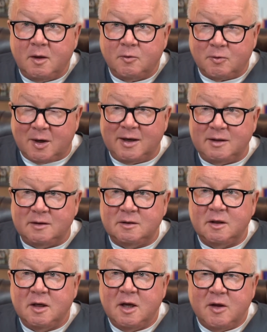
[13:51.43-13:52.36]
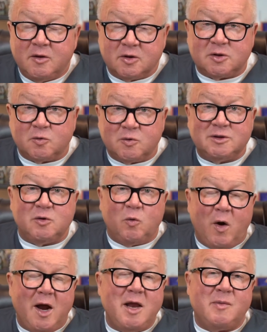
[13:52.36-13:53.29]
right? Mm-hmm. There's a reason
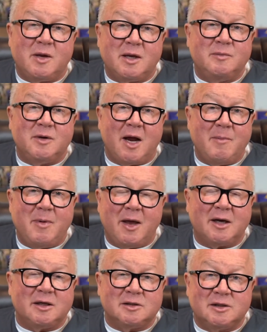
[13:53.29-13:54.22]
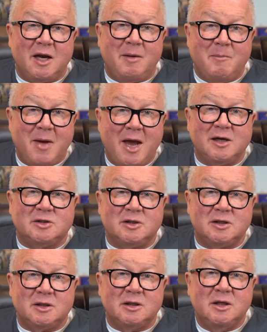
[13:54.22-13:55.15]
why you become diabetic. It's not
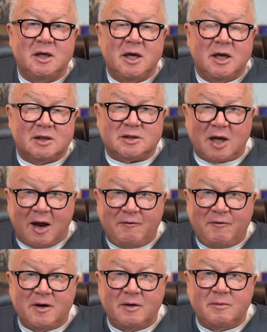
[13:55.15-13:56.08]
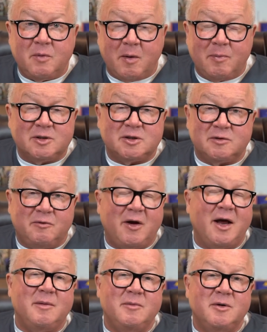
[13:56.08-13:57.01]
magic. It's often a bunch of
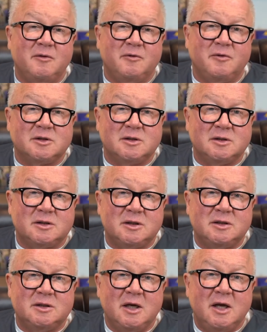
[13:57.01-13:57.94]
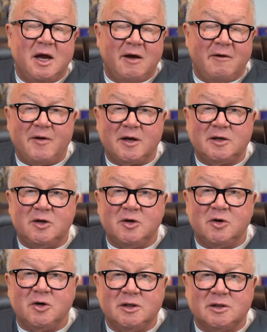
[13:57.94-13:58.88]
vitamin deficiencies affecting
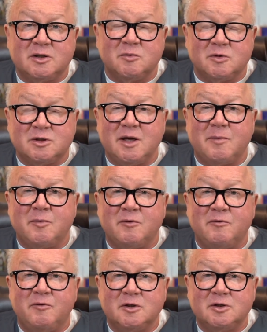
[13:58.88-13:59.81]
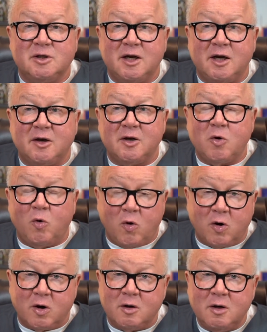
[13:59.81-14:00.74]
your insulin receptor functionality
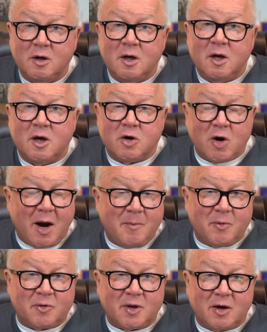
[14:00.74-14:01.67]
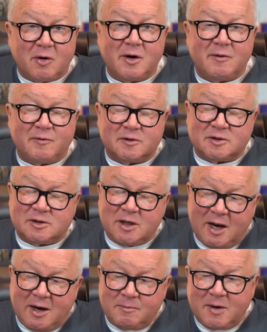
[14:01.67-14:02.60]
or your hypothyroid if it's not